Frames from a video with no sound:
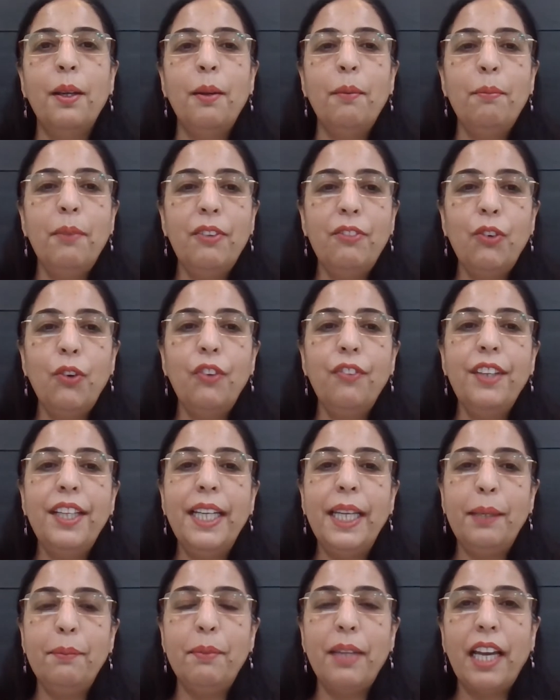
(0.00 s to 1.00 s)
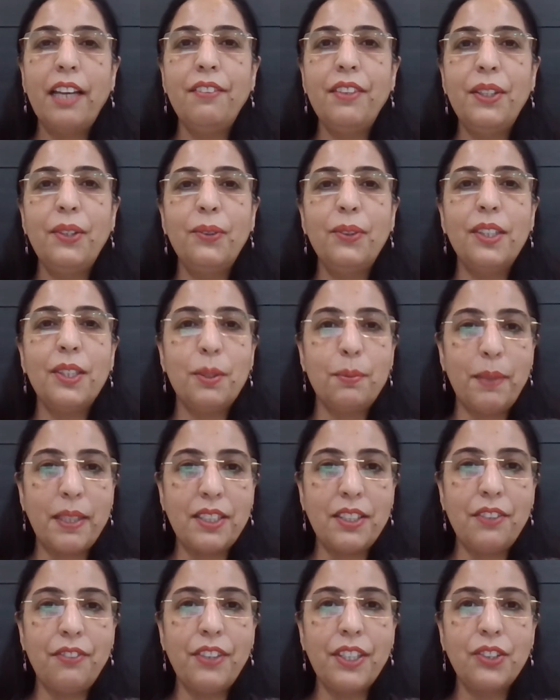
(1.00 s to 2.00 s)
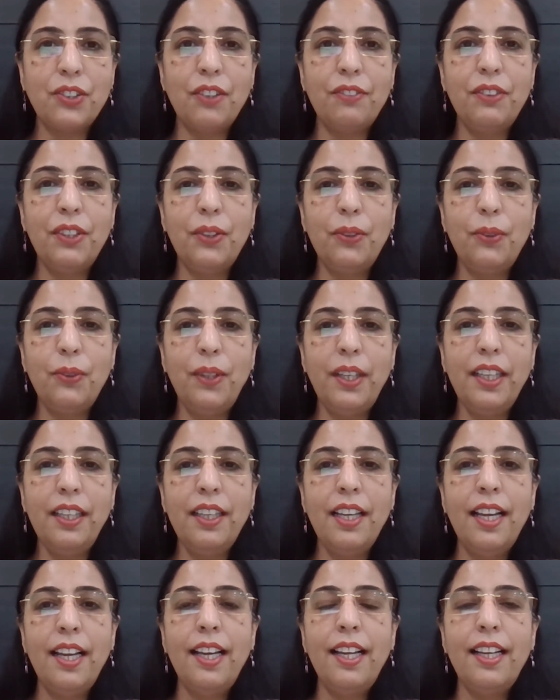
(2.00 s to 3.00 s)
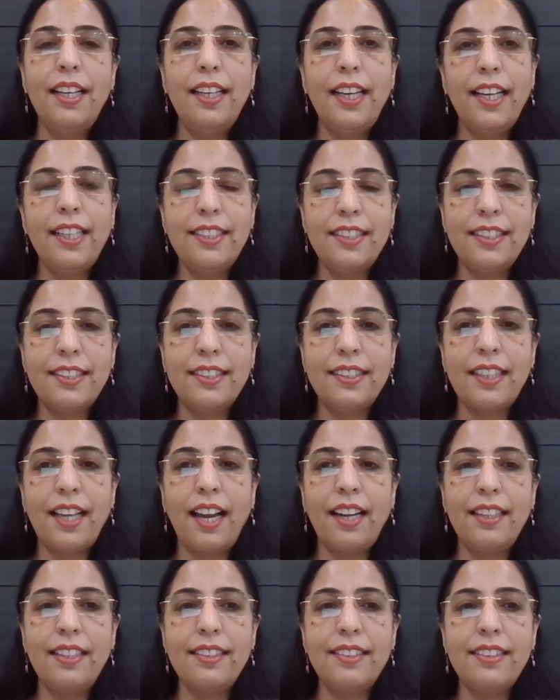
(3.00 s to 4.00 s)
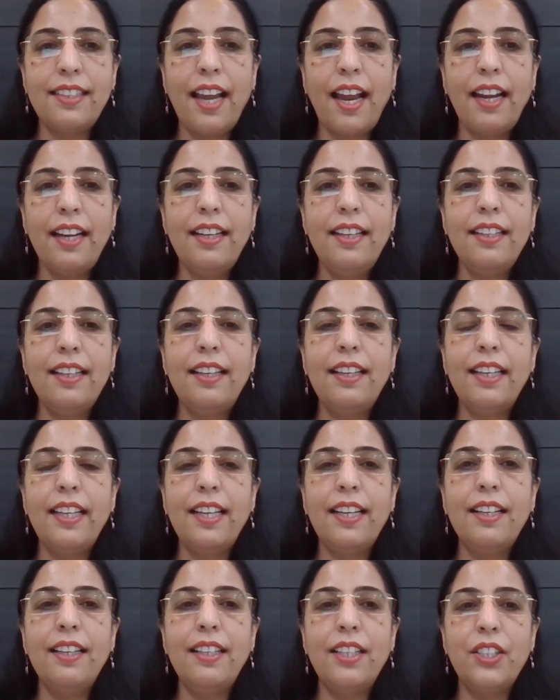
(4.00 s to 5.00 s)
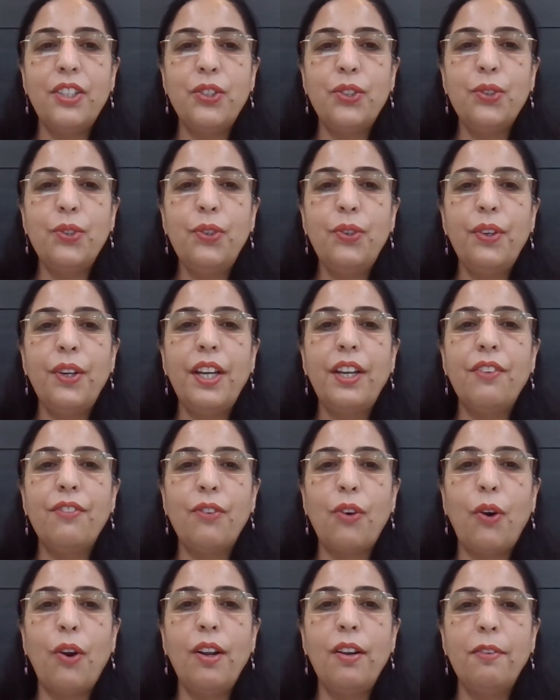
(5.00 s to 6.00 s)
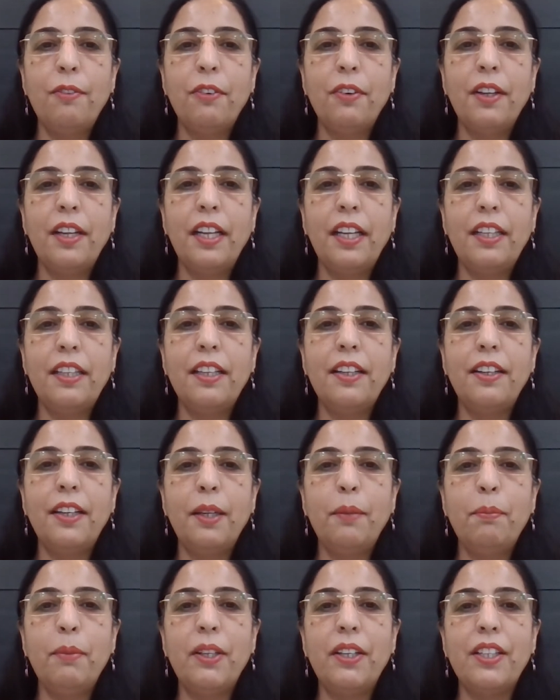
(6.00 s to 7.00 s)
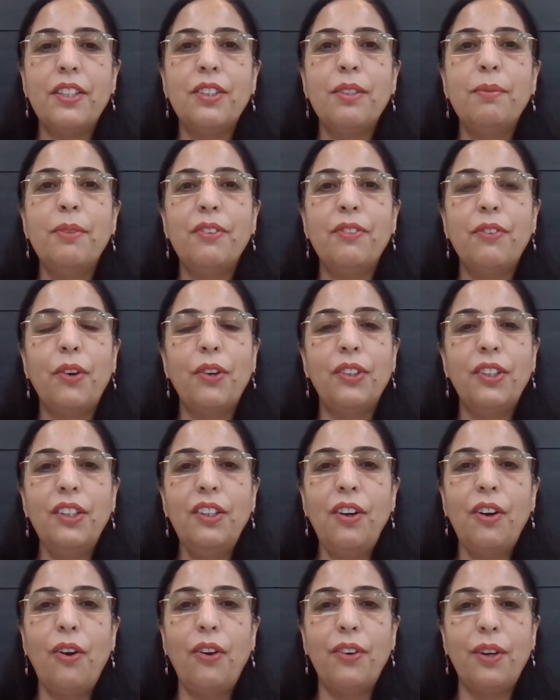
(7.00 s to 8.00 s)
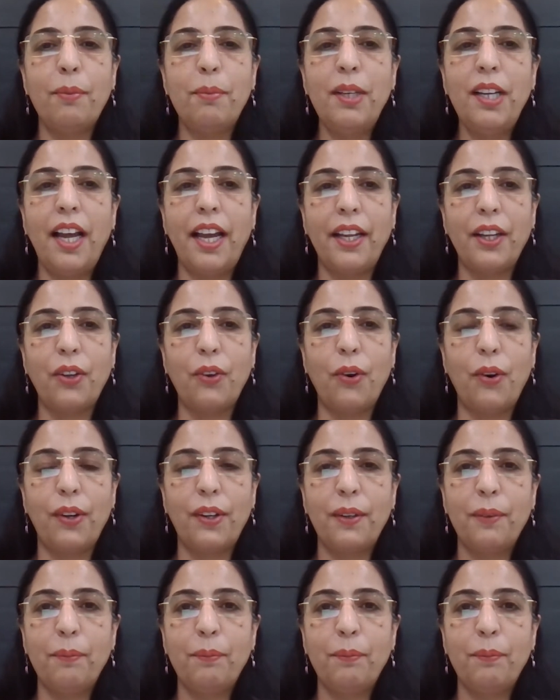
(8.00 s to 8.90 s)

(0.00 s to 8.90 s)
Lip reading: Before we deep dive into the specifics of the ruling, let's understand the legal issue involved in the writ petition before the Honorable High Court.